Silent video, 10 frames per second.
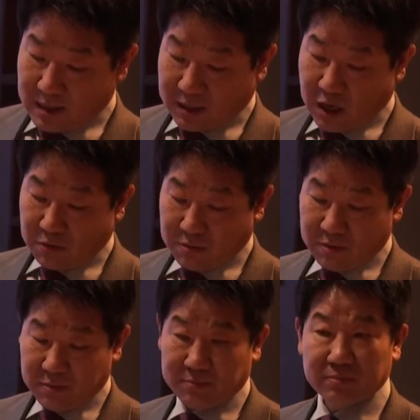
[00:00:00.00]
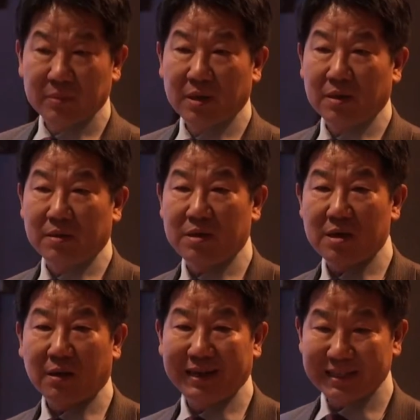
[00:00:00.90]
So
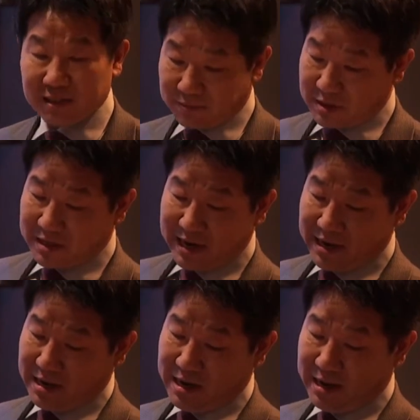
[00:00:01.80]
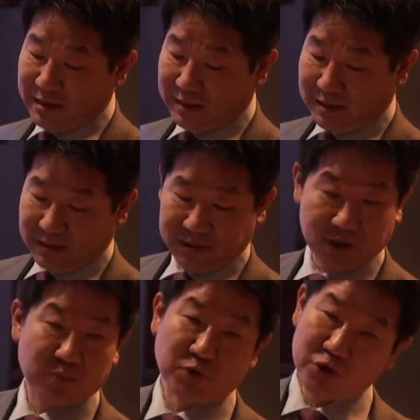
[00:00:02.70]
the lesson of the day is
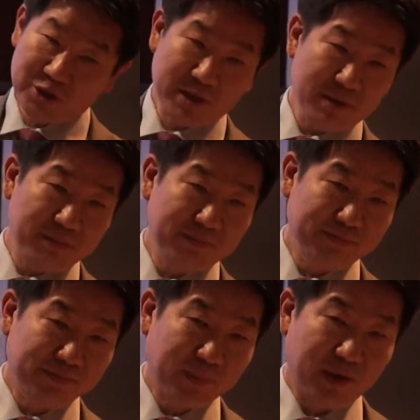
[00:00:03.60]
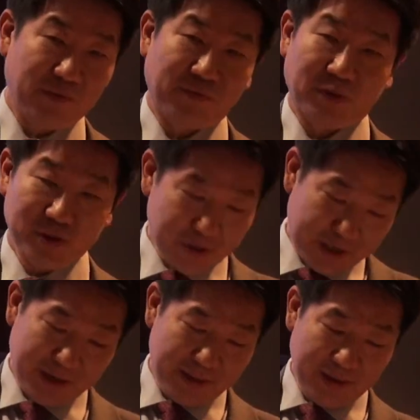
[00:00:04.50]
just brush your teeth, wash your
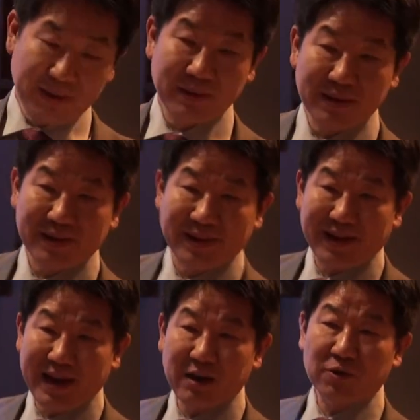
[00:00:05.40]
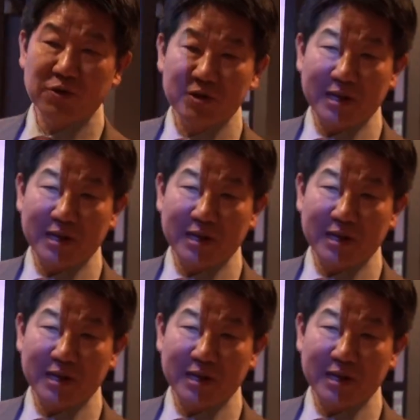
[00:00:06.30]
teeth, and go to your